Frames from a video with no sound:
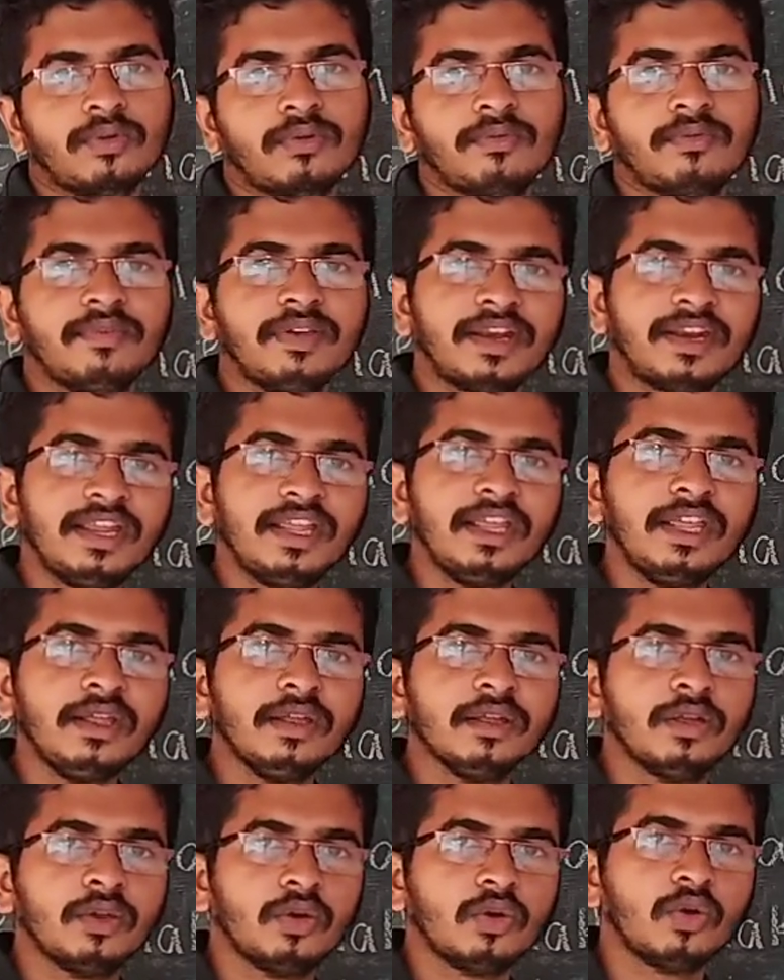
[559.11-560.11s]

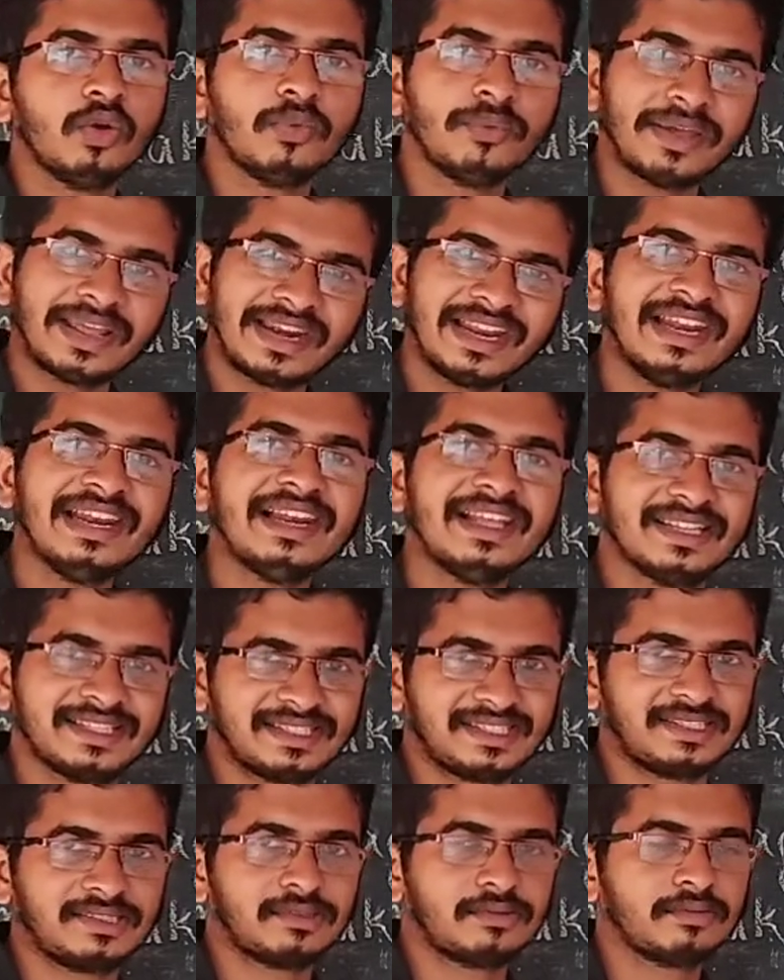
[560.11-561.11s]
very
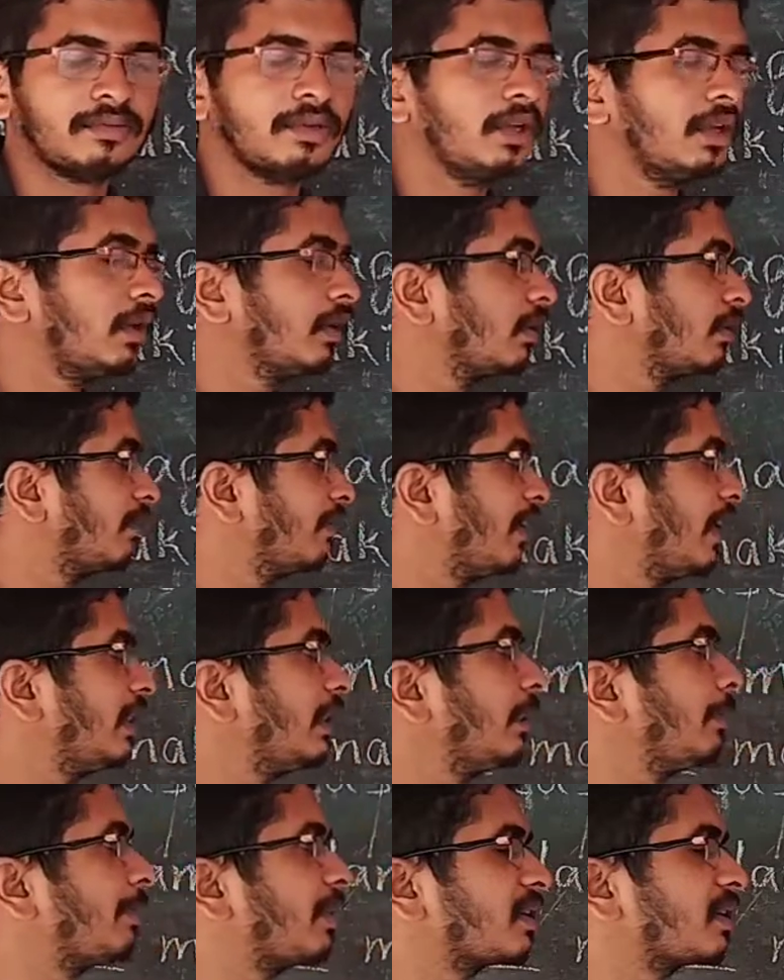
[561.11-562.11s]
less. When the